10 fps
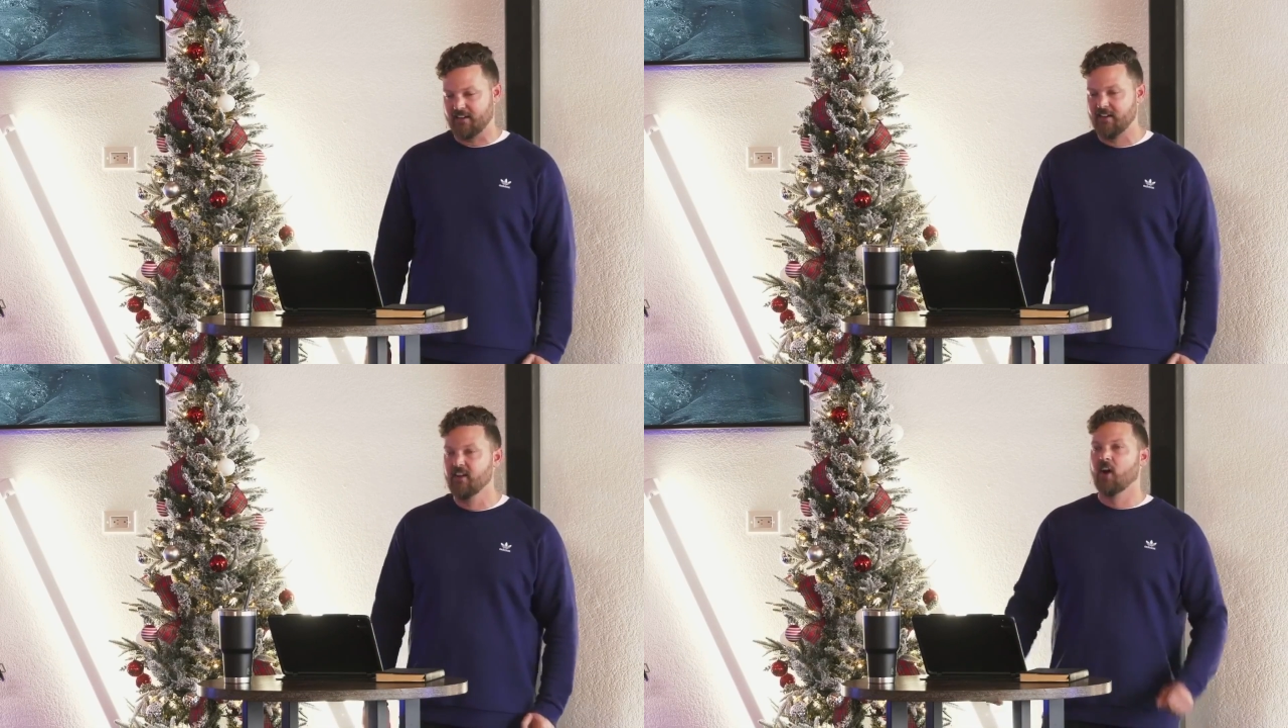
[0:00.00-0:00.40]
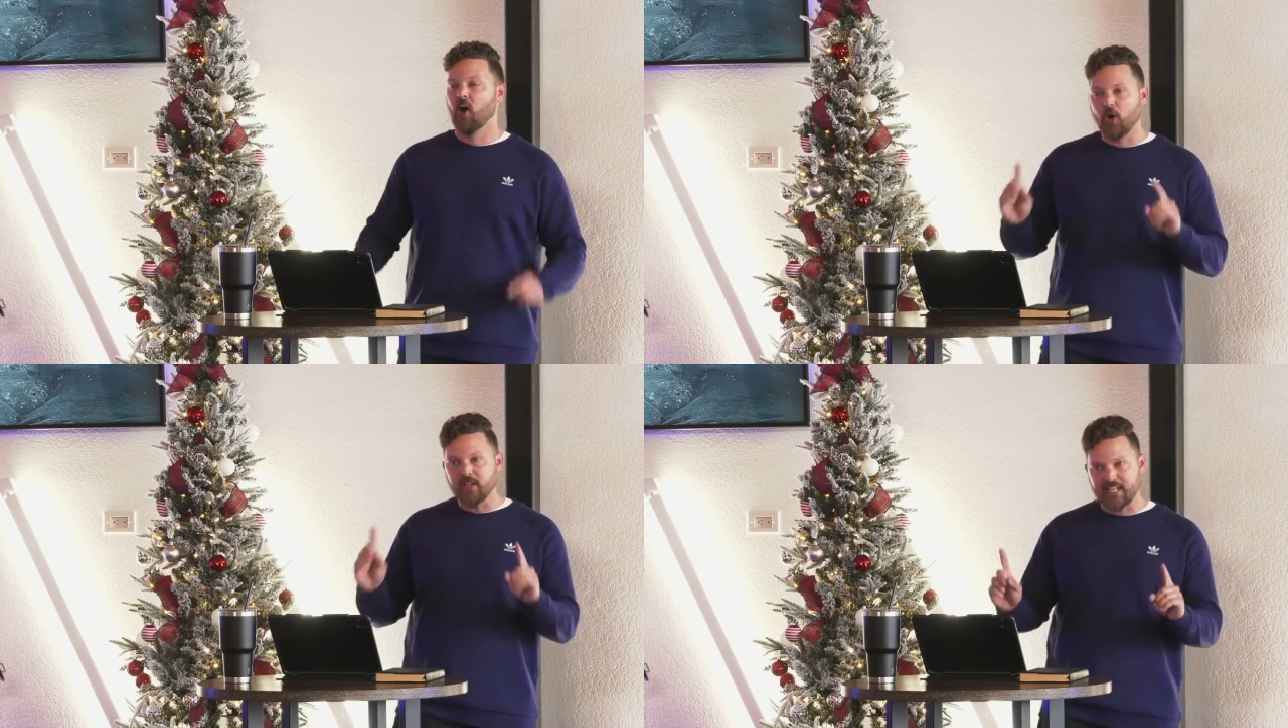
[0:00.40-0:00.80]

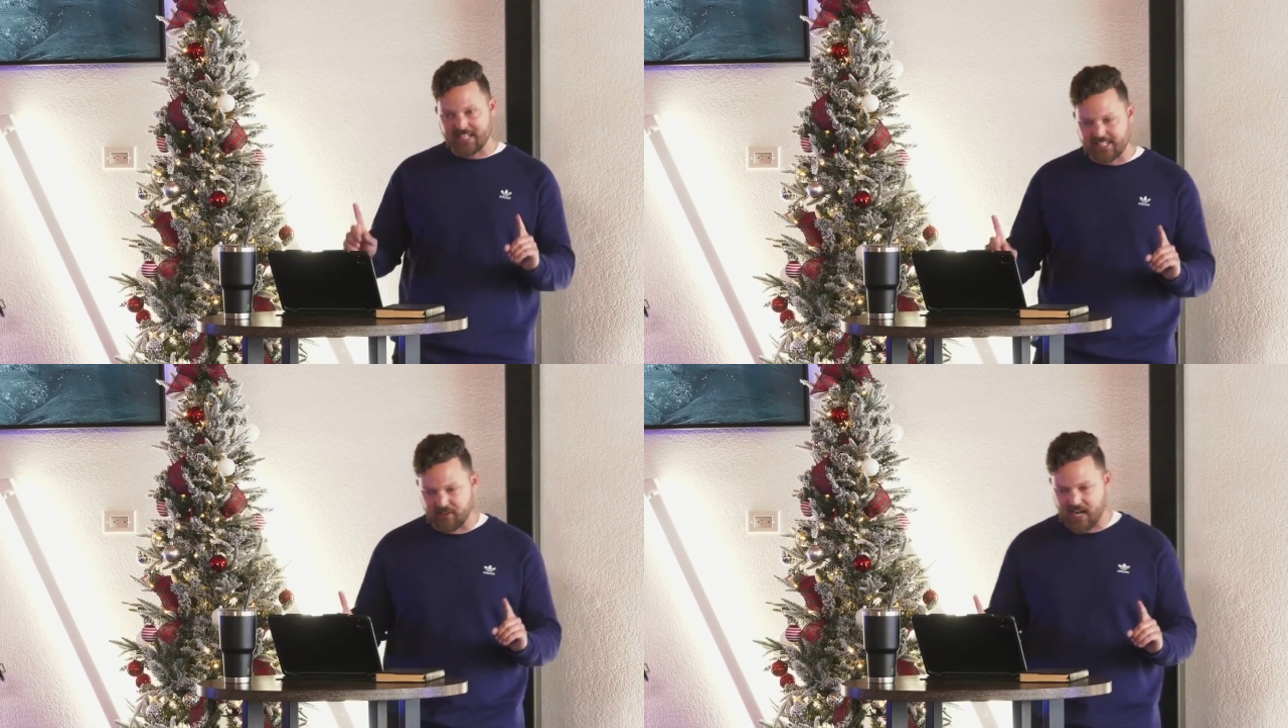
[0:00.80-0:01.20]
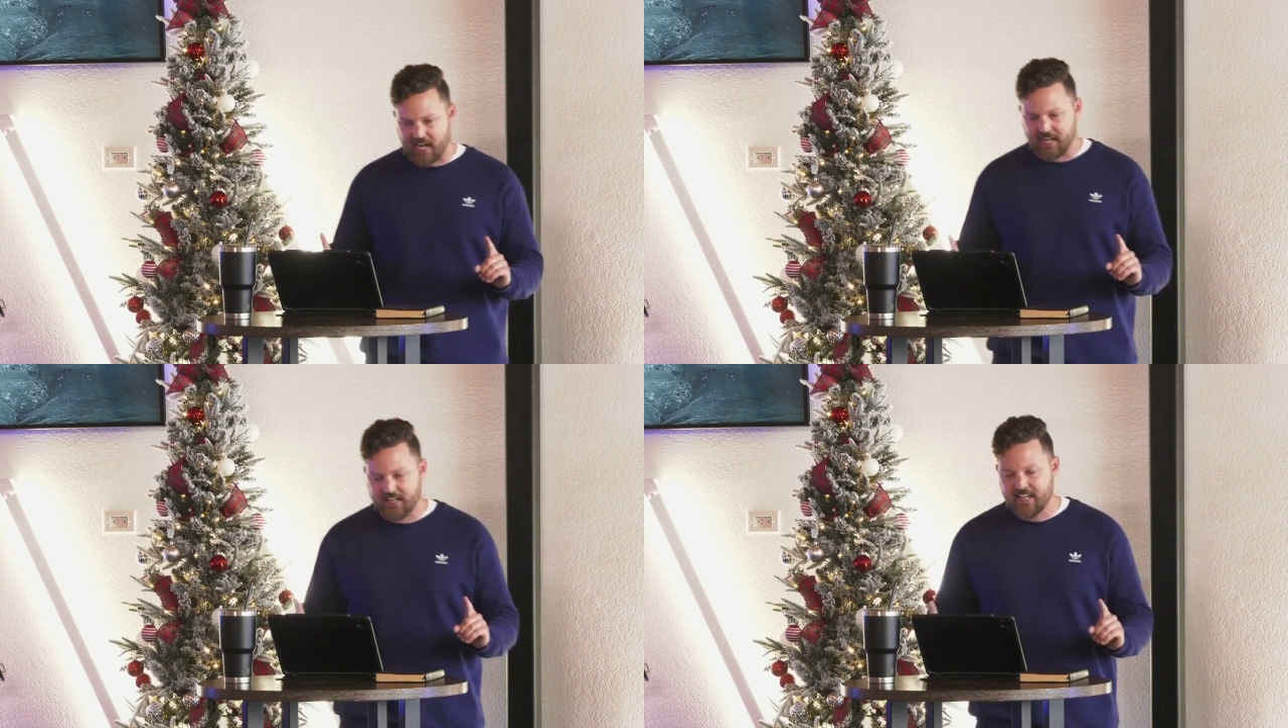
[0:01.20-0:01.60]
Holiness of
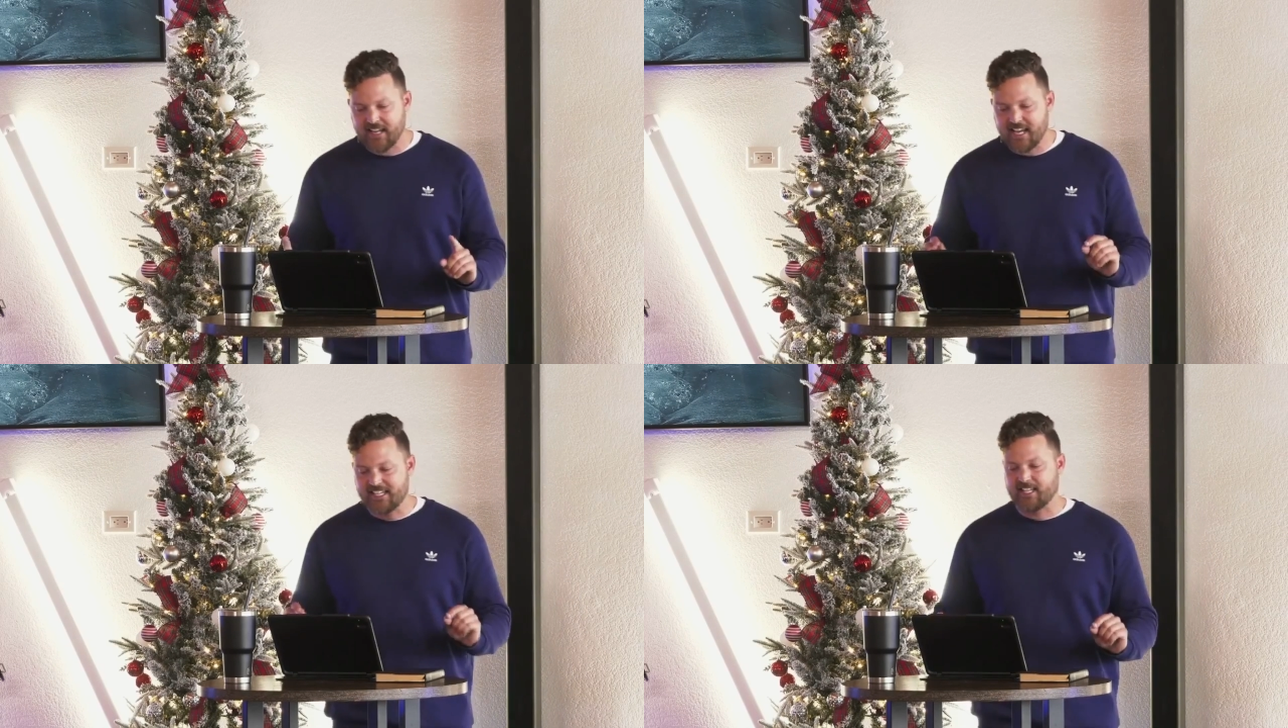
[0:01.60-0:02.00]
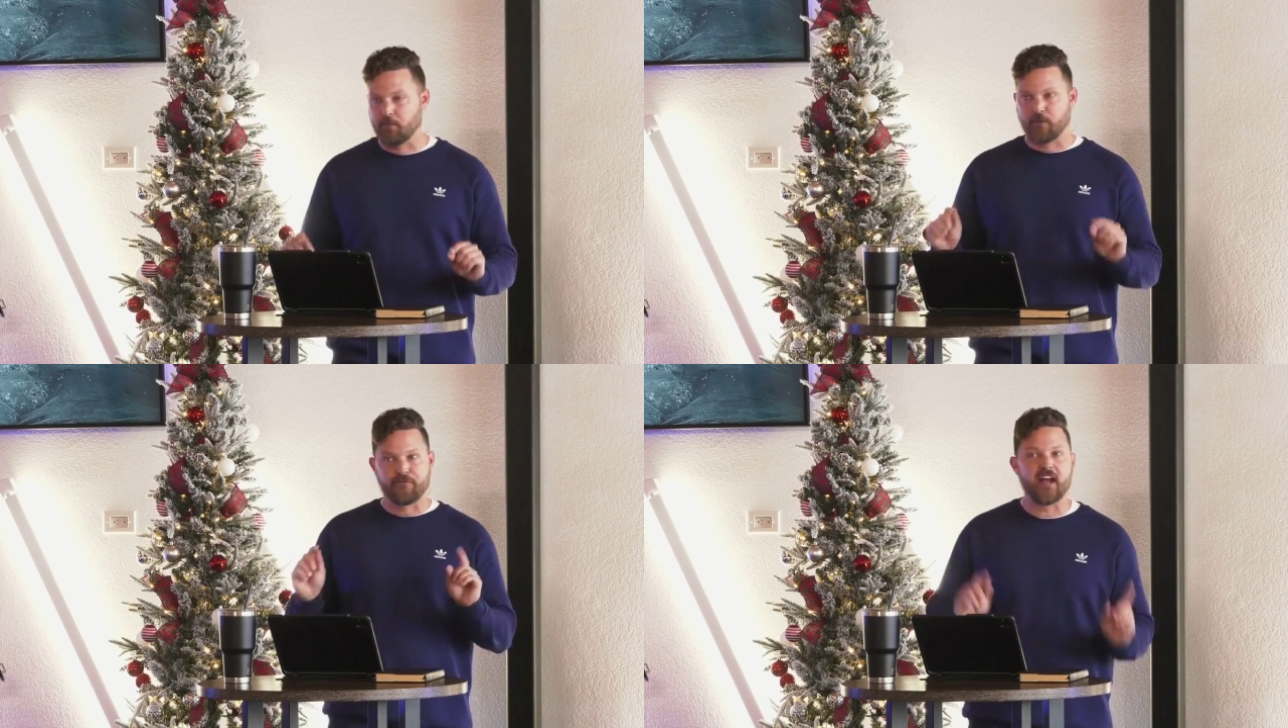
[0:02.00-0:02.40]
God is the
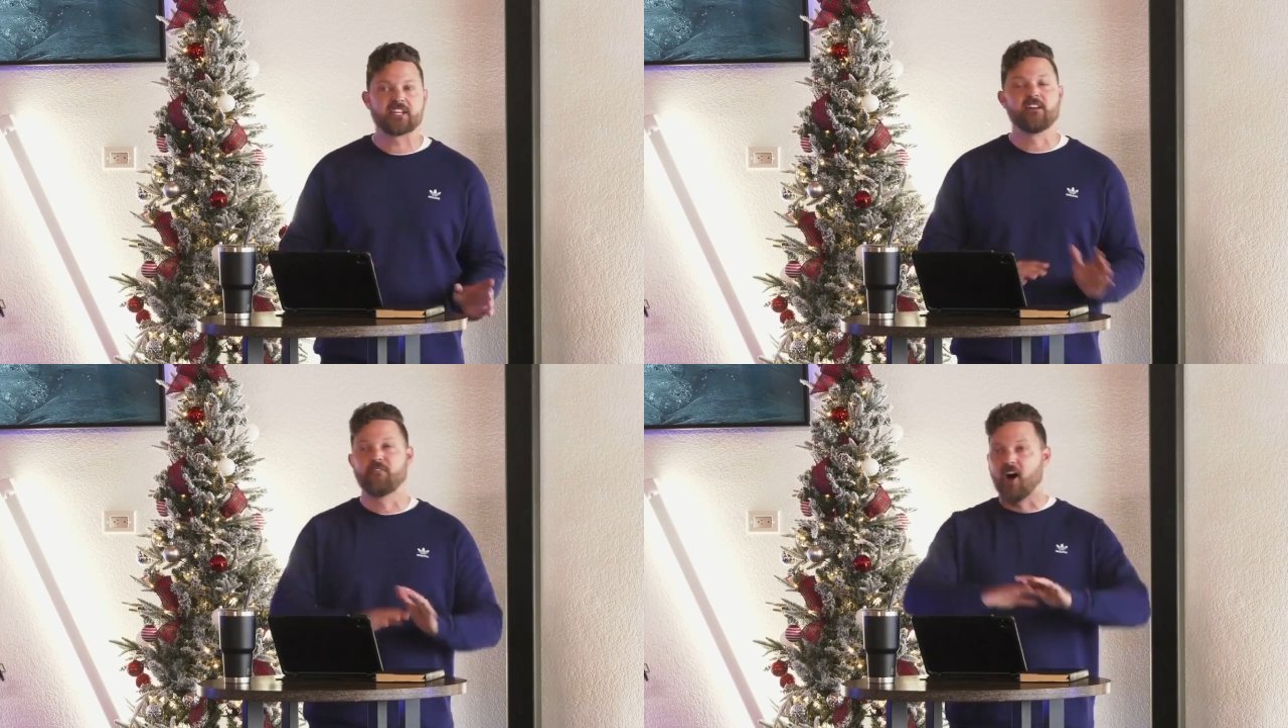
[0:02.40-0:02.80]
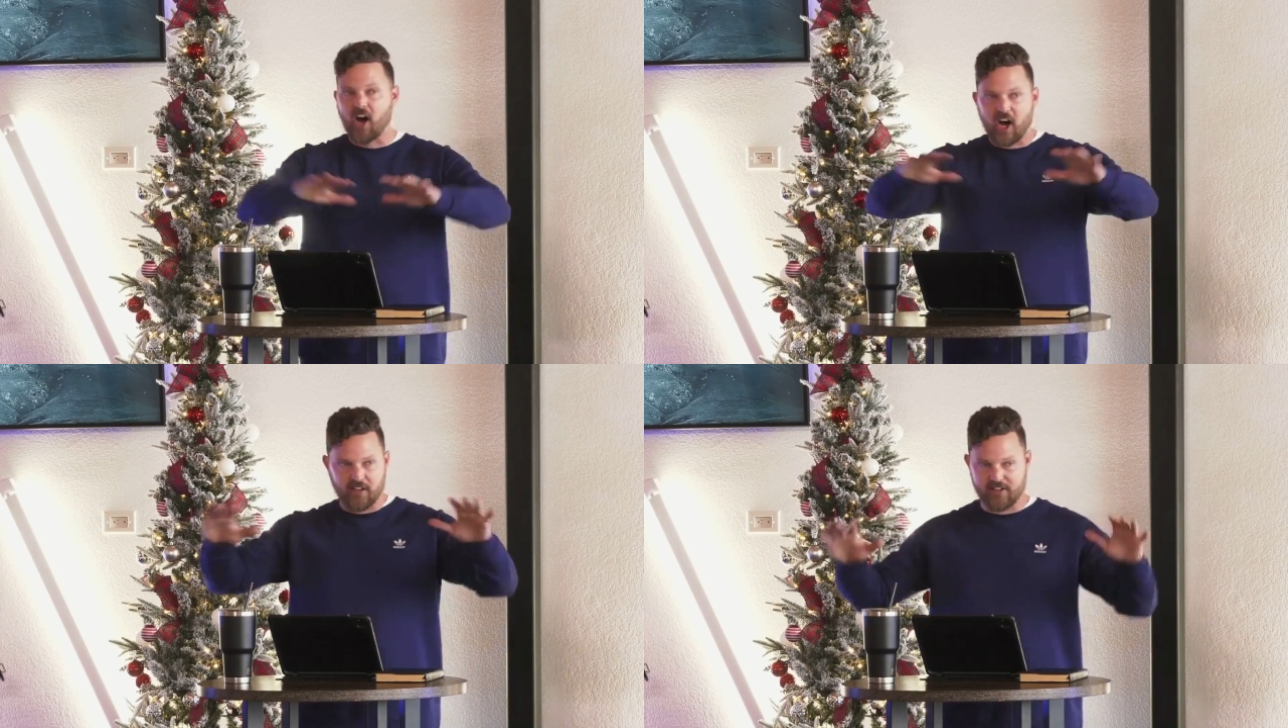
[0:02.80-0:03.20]
perfection of
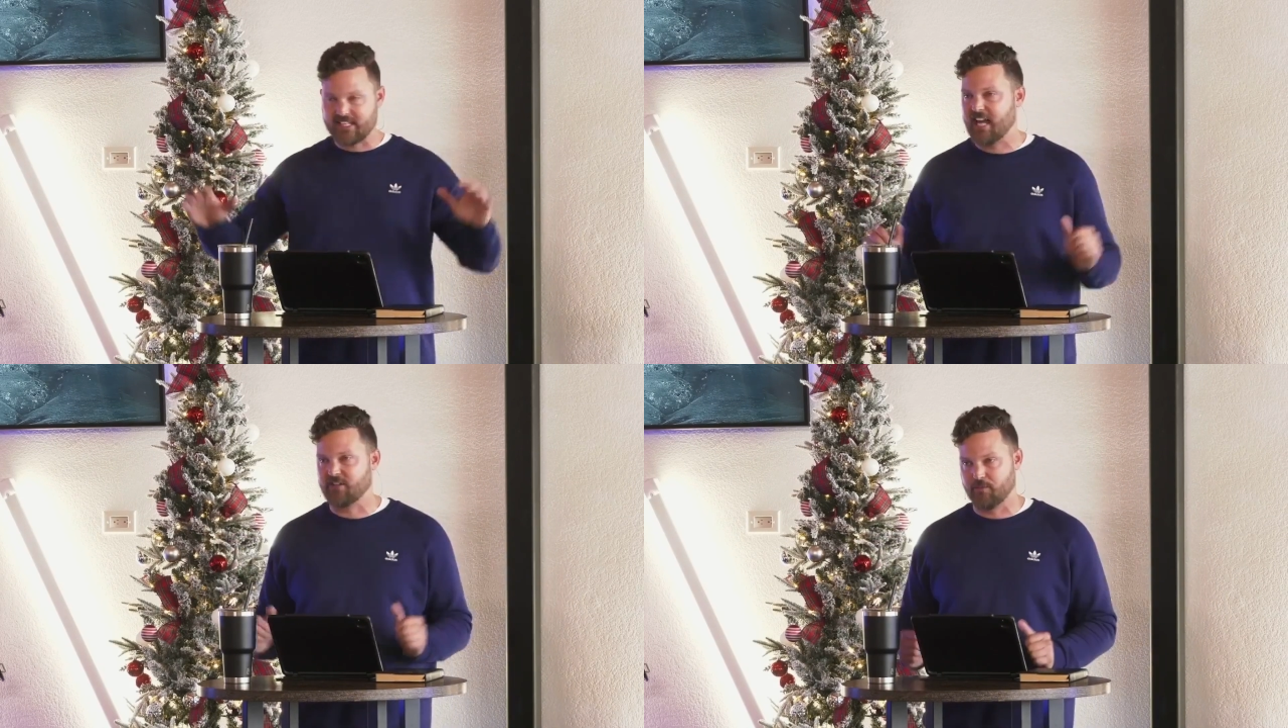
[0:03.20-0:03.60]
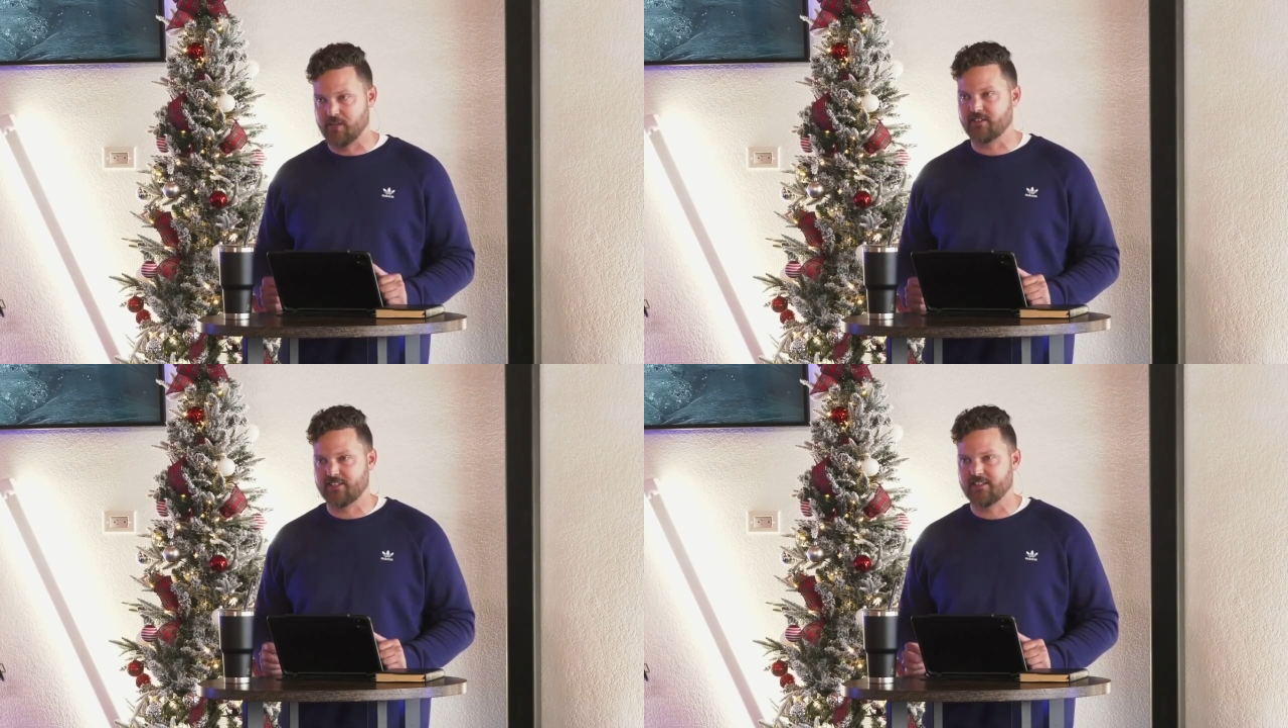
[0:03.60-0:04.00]
all of his attributes.